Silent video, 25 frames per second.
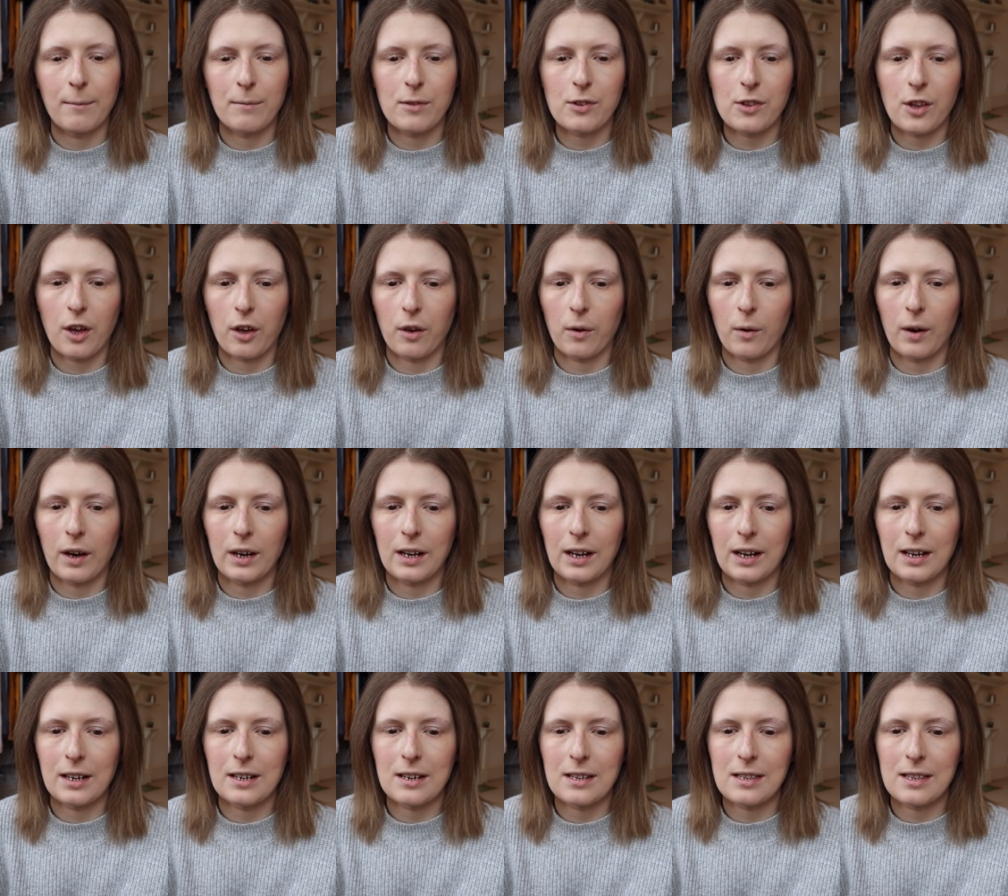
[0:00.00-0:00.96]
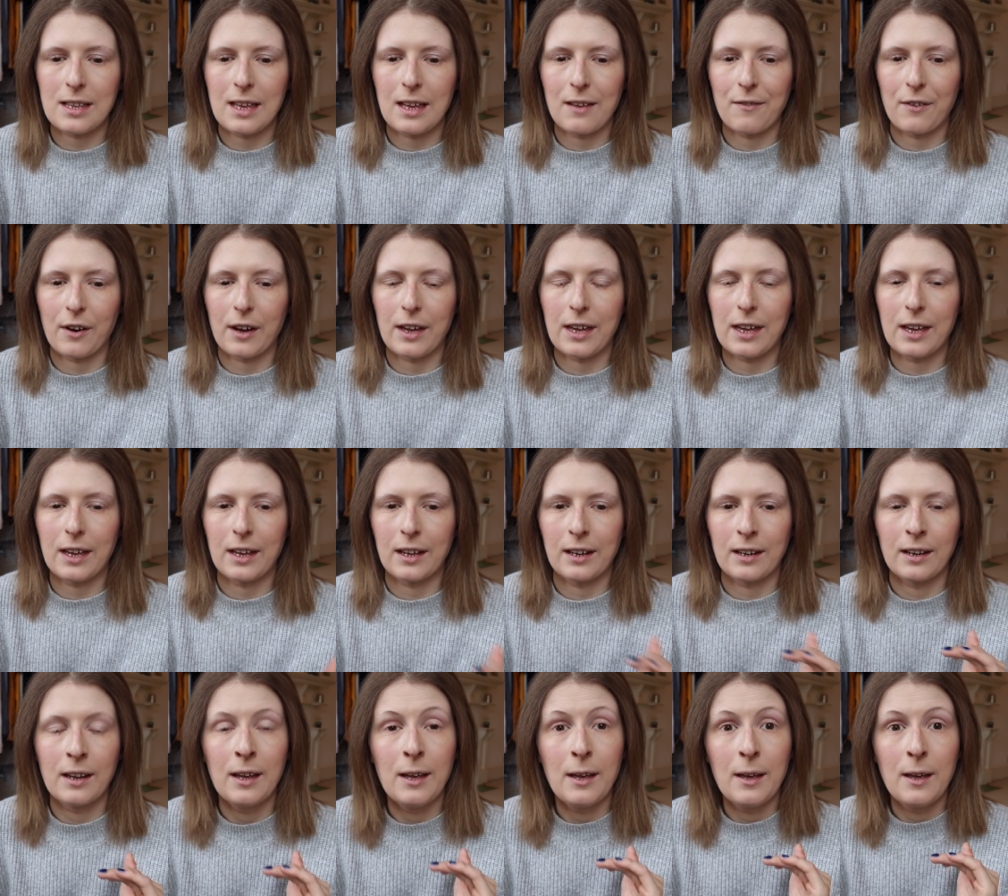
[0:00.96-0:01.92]
So I'd like to see if I
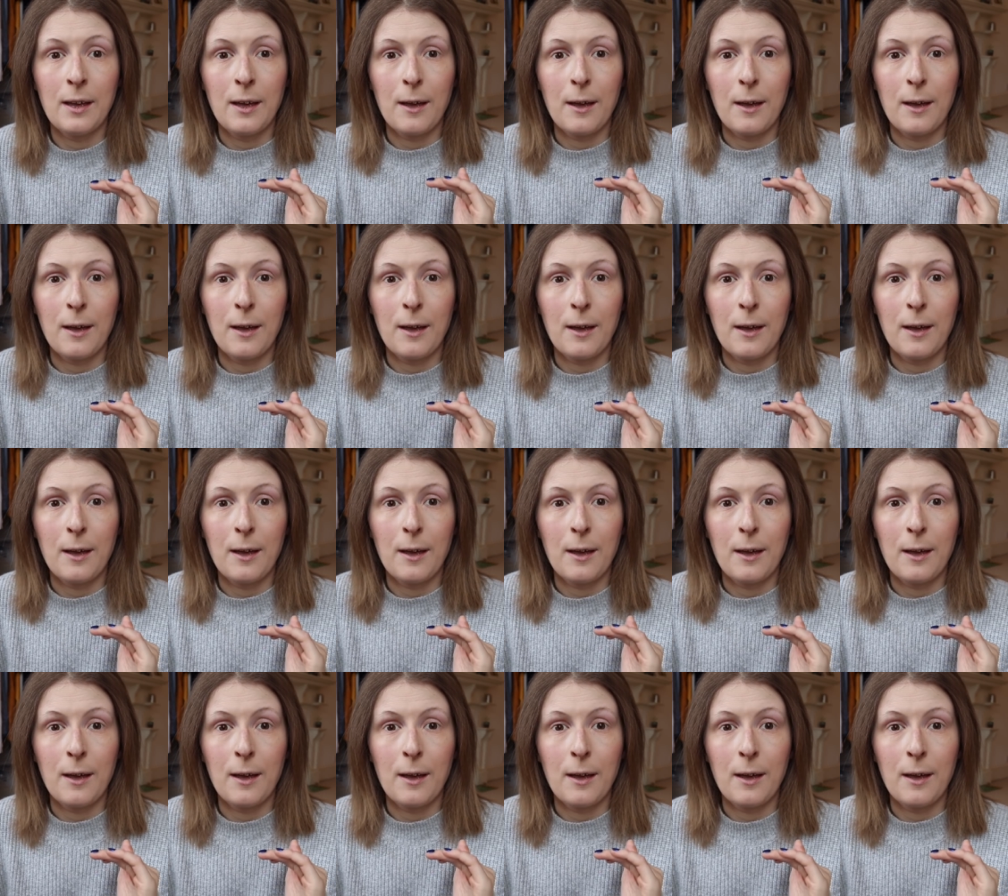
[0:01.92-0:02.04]
can